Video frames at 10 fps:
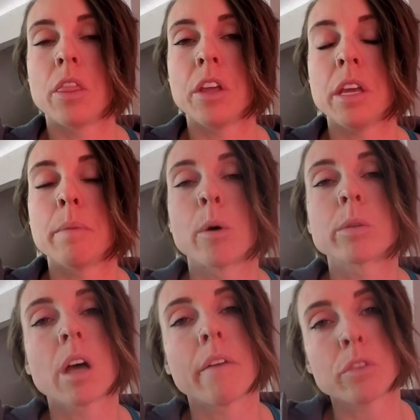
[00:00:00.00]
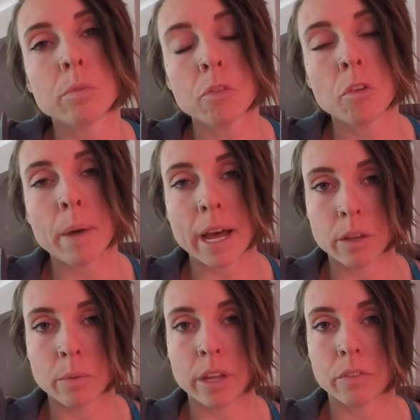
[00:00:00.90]
The most comfortable
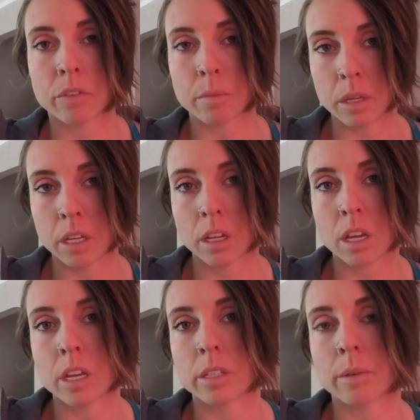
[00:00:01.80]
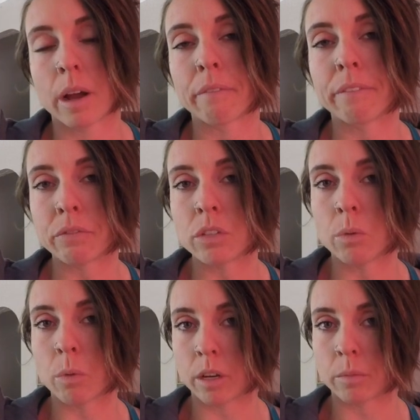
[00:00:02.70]
body weight for me is around
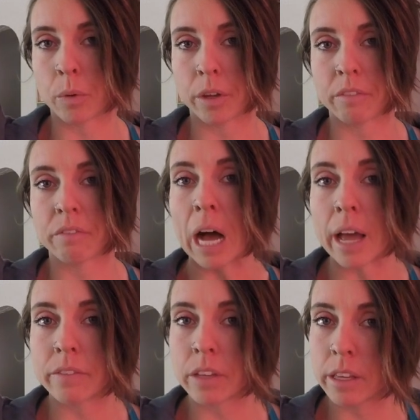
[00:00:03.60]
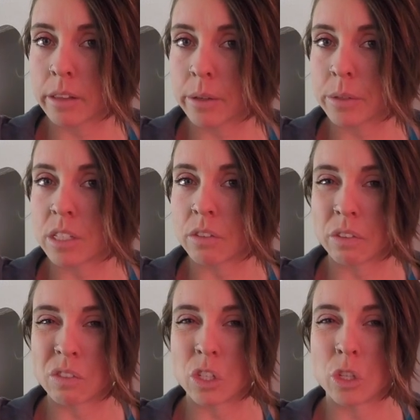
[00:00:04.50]
51.5 kilos to
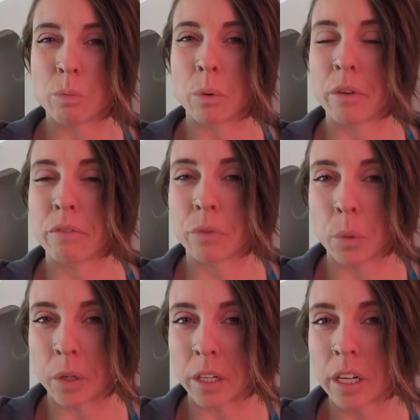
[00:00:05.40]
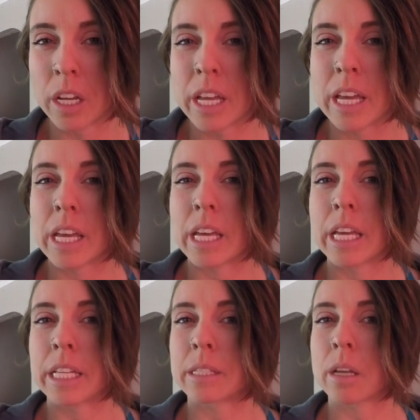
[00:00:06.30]
52.4.
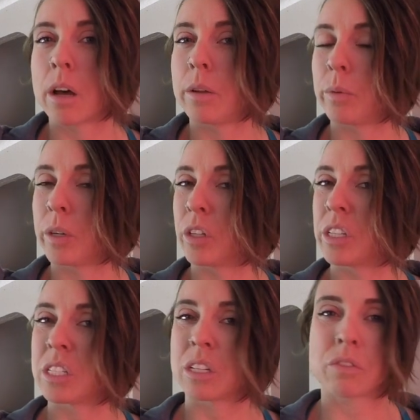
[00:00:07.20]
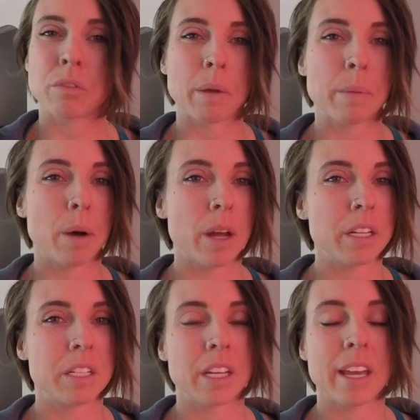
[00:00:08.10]
It's unrealistic for my
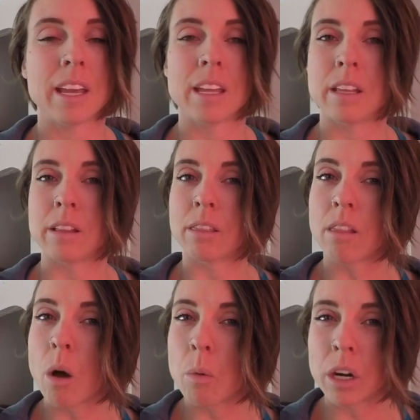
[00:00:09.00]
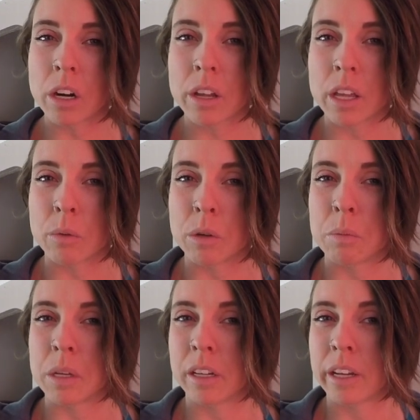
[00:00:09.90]
body to get any lower. It would
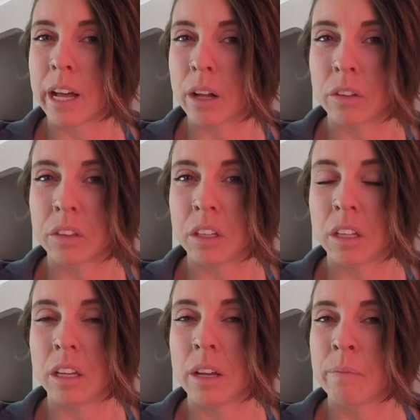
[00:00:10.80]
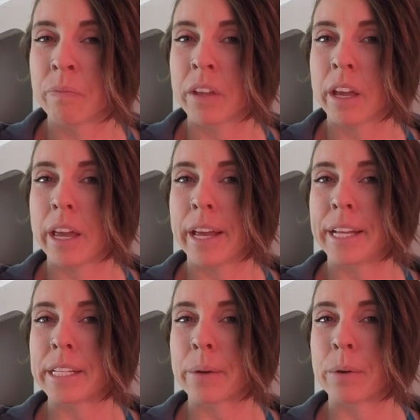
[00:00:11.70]
be unhealthy,
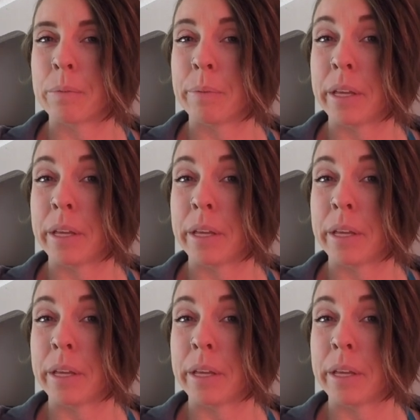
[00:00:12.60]
and I would